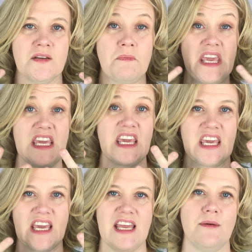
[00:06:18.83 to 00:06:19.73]
pink
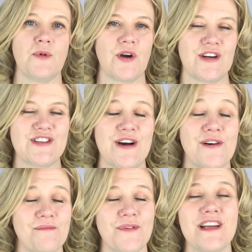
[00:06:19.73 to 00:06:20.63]
anymore, so
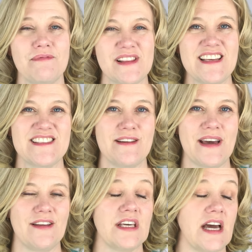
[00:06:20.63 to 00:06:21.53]
I'm pretty pleased about